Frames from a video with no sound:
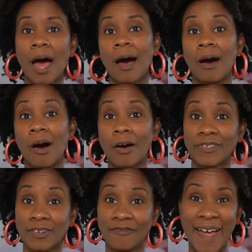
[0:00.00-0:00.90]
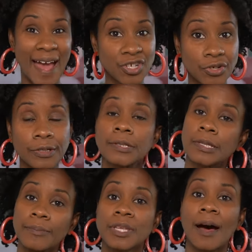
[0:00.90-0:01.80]
uh, often vaginal,
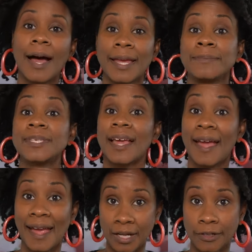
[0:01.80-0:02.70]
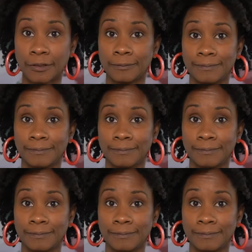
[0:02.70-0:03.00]
sometimes anal.